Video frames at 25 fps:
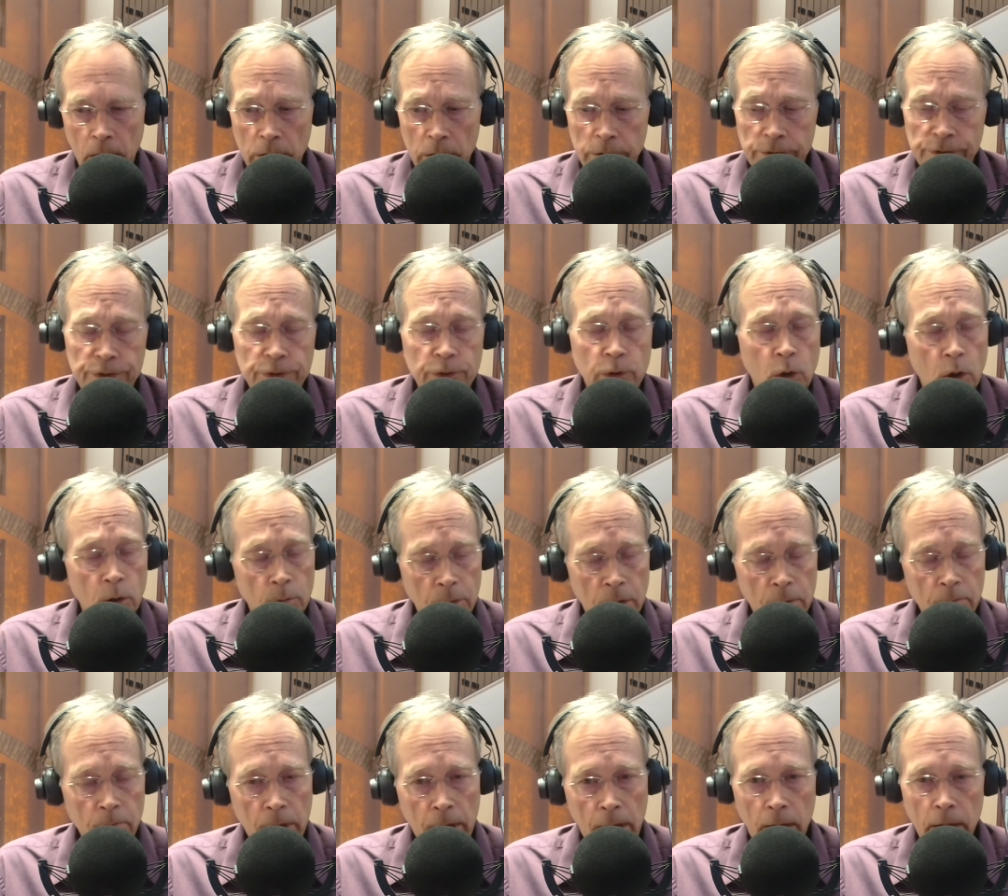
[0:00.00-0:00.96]
Stormy
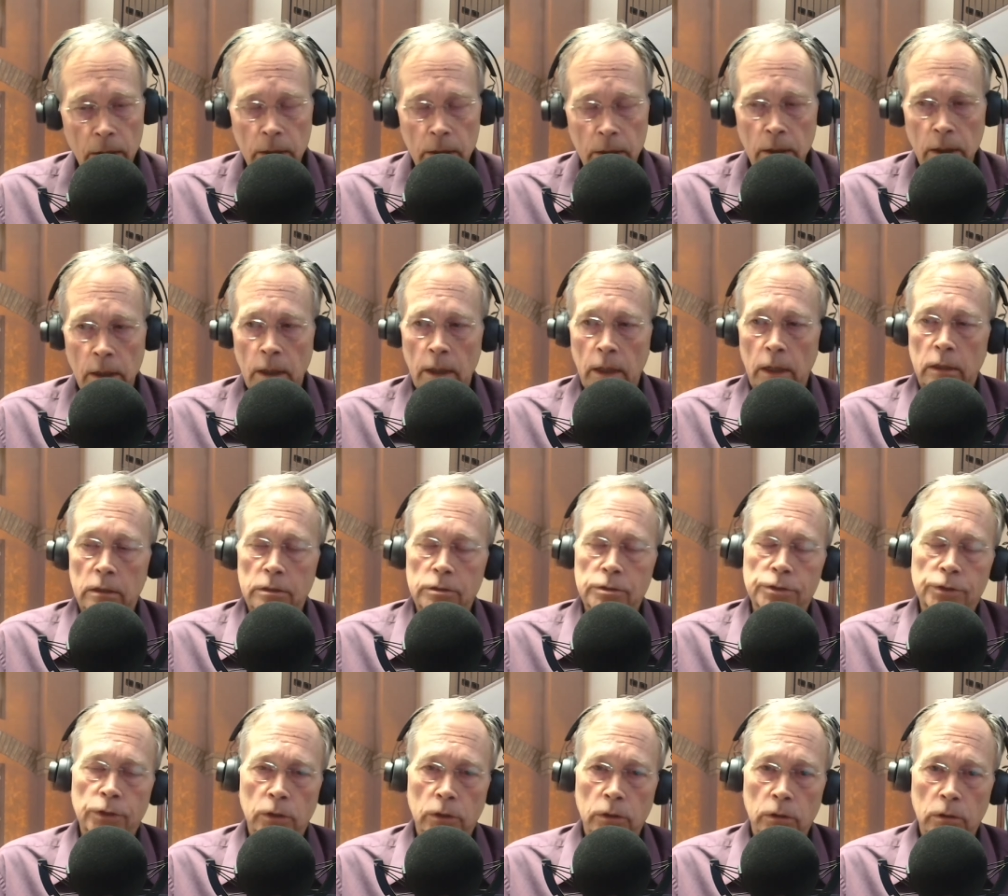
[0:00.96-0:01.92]
May
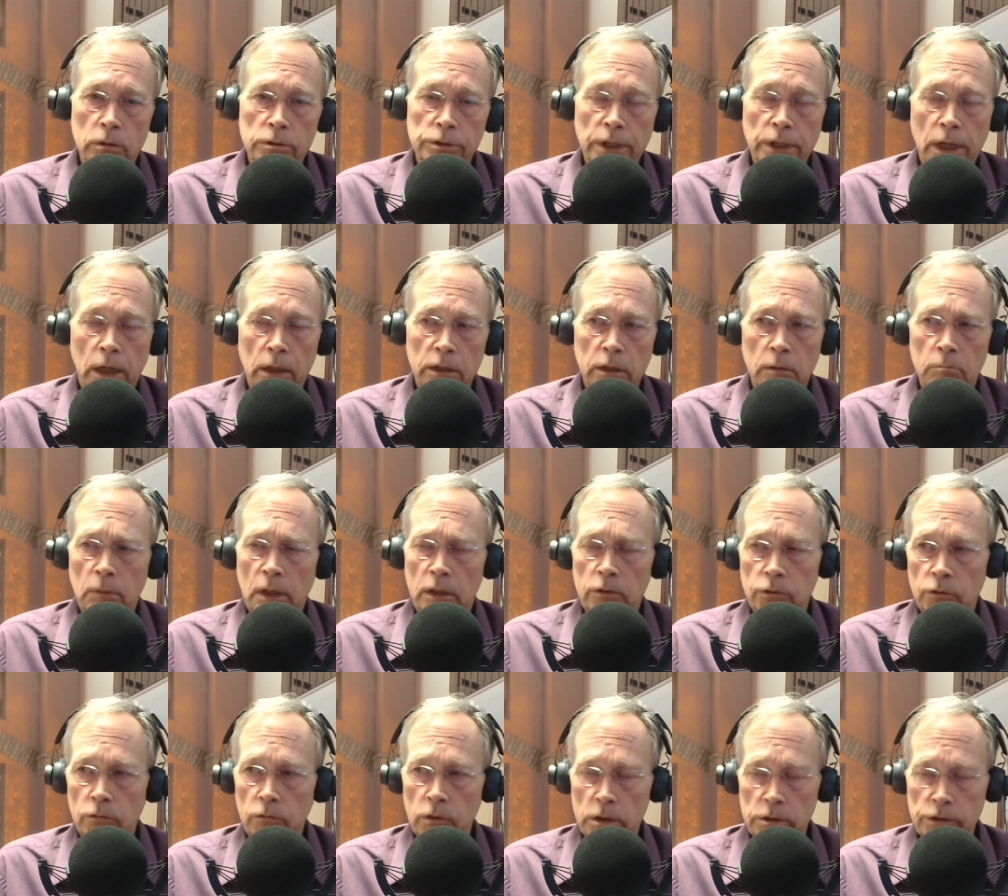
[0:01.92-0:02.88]
and her
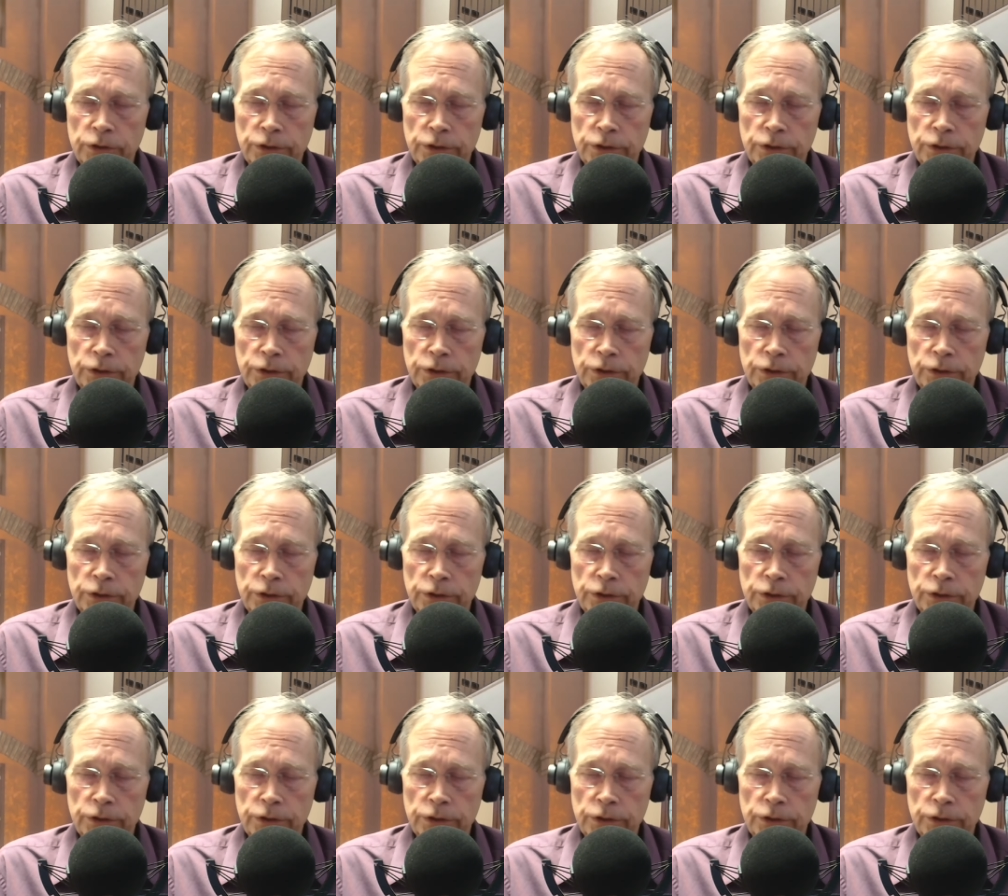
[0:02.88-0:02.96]
documentary.